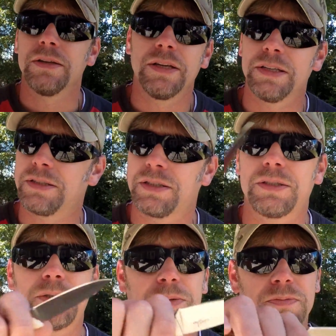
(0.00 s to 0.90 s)

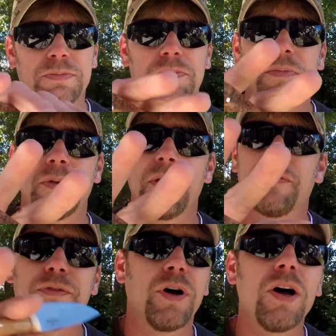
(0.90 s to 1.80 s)
It's
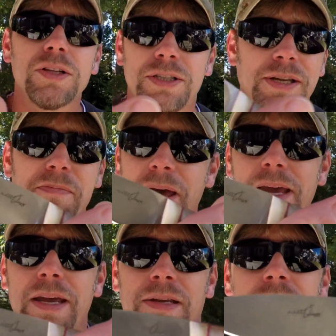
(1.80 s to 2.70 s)
flawlessly
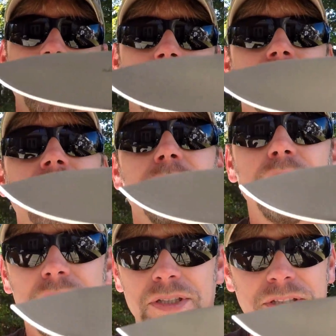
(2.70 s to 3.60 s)
made,
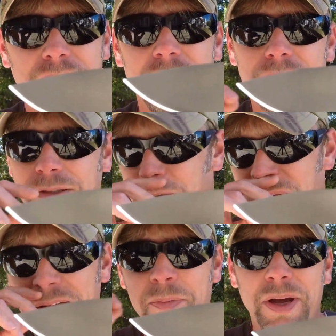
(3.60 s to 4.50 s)
but the steel, in
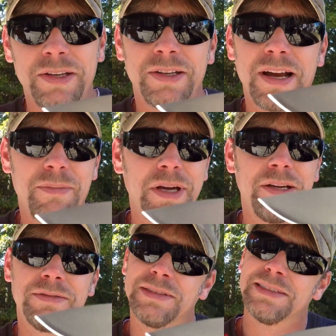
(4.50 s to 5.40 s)
my opinion, I
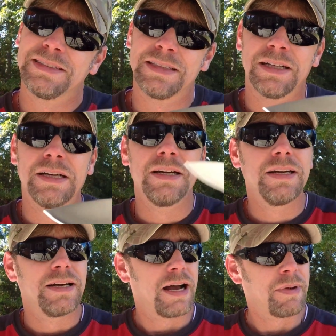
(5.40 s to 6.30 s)
mean,
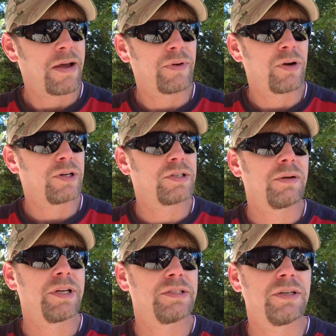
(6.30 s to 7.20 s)
I'm having a hard
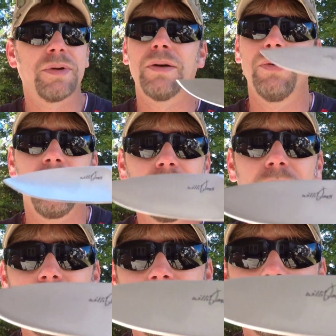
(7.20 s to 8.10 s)
time, ladies and gentlemen. I really
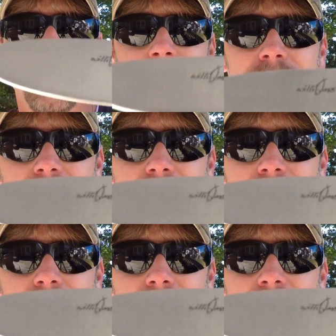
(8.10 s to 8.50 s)
wanted to